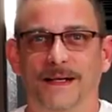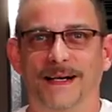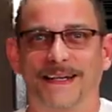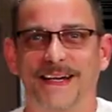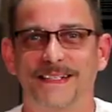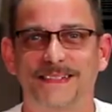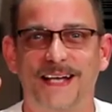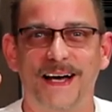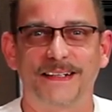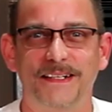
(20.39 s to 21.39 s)
Hi guys,
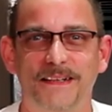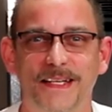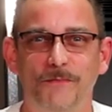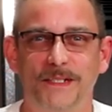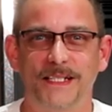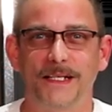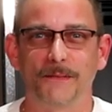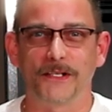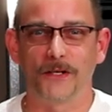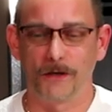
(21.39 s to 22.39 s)
Todd here again with
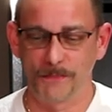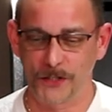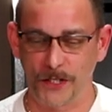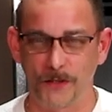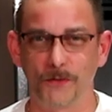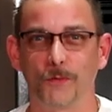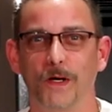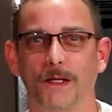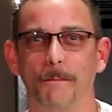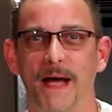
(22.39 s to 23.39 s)
TW Home Show.
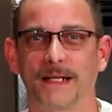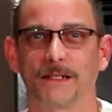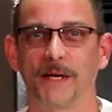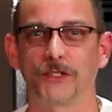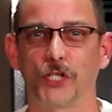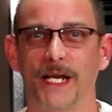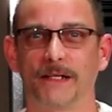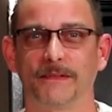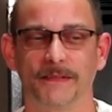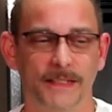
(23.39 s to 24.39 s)
Welcome back to my
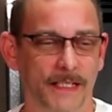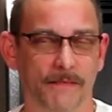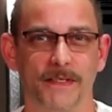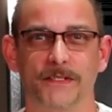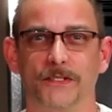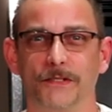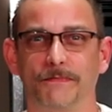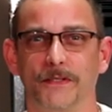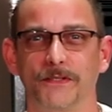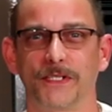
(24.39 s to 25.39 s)
channel. If this is your
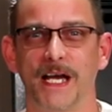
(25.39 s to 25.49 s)
first